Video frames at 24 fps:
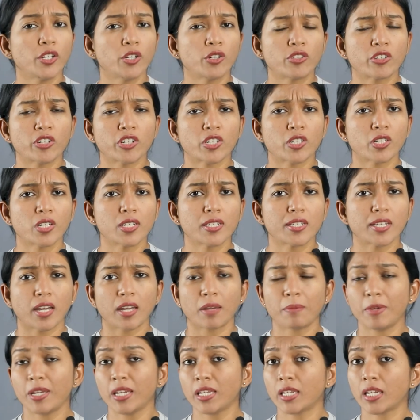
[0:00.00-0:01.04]
nutritional
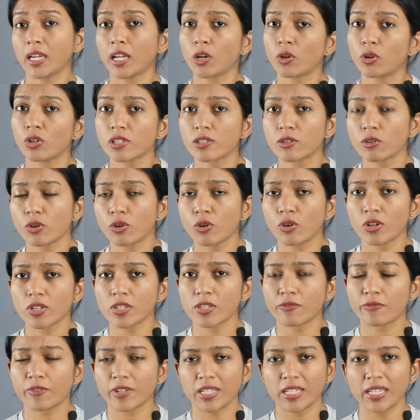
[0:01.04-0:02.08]
timing can also
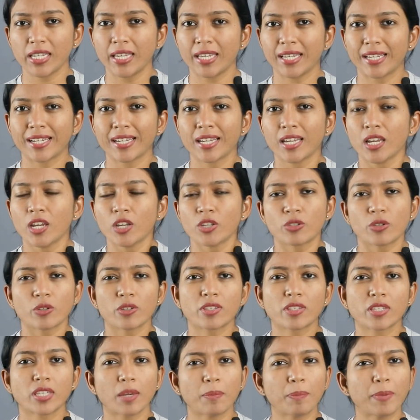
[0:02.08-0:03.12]
cause fatigue. So
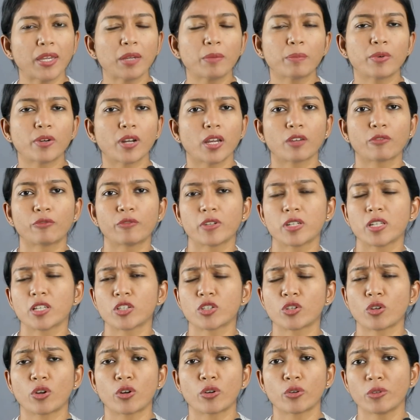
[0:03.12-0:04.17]
skipping
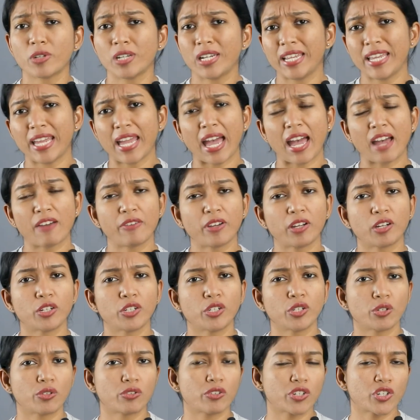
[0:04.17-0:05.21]
breakfast or only having a
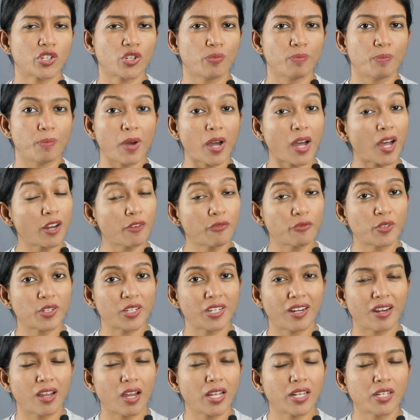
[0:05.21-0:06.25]
nutrition bar for
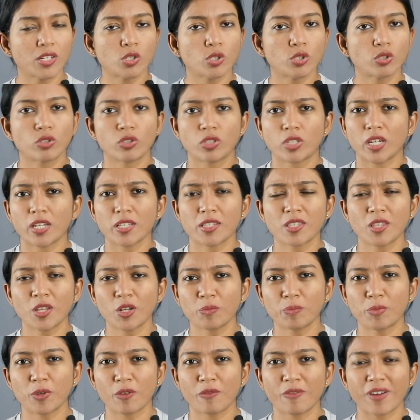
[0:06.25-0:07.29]
lunch does
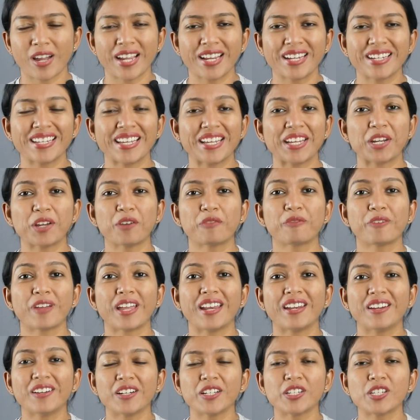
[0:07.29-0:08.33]
not provide enough
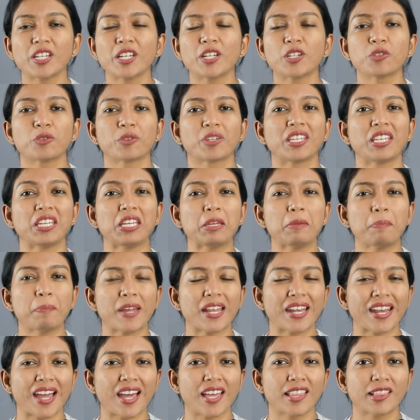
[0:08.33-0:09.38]
energy to keep
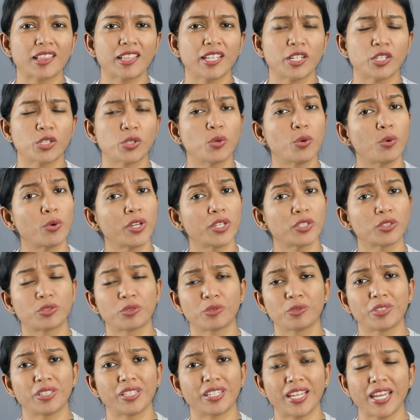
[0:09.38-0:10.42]
an athlete going
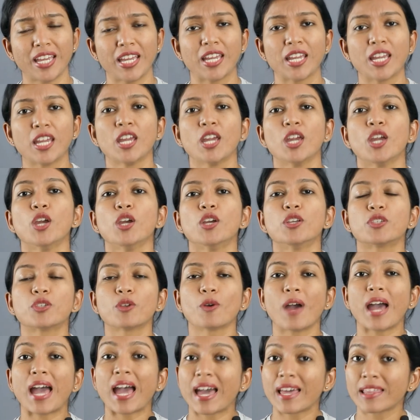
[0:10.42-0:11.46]
through the day.
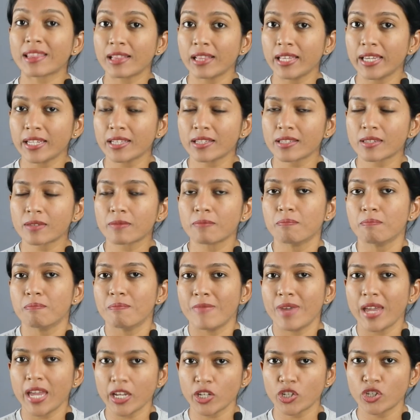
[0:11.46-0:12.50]
So athletes,
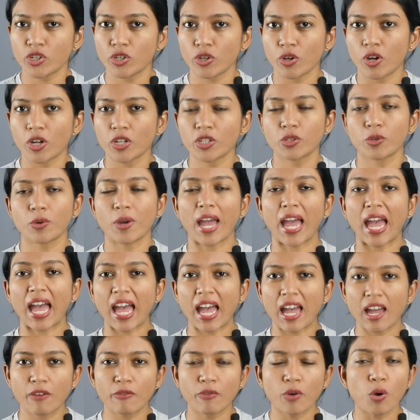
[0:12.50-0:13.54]
make sure to
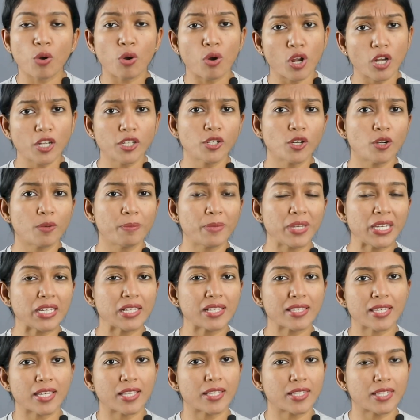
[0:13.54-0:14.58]
have all your
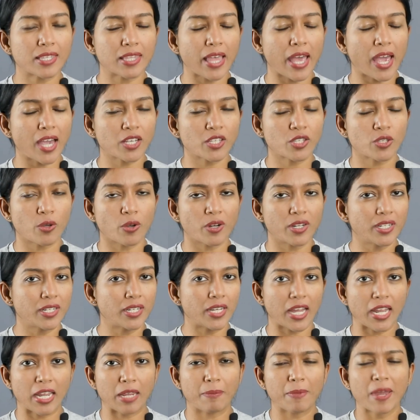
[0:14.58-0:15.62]
meals and snacks on
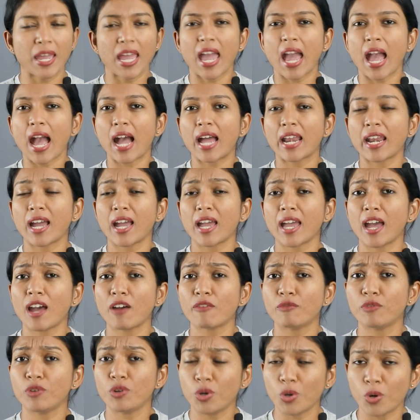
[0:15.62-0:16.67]
time. And I
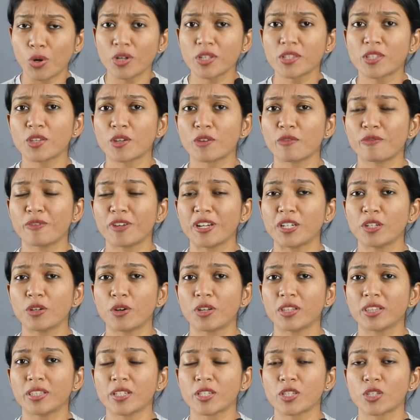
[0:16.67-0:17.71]
have loads of video
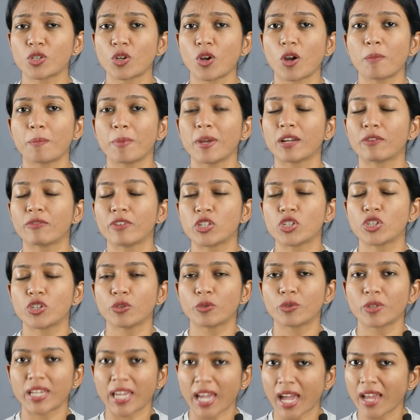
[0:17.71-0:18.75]
on this topic which
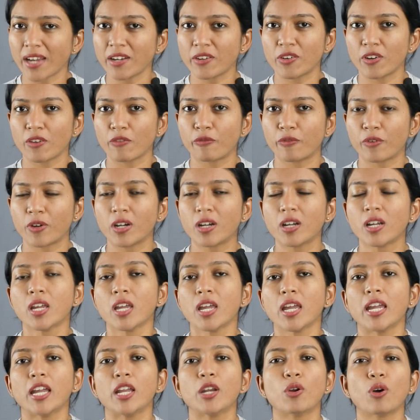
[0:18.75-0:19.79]
you can refer
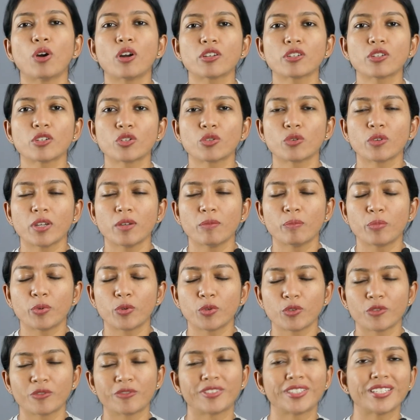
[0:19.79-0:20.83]
in order to
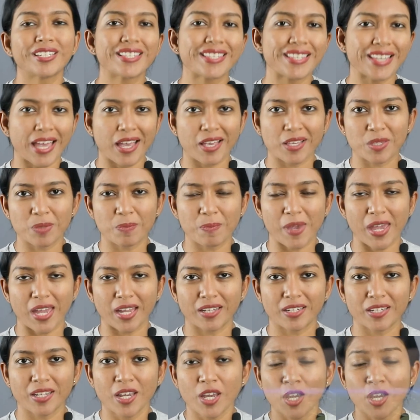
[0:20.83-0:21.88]
improve this aspect.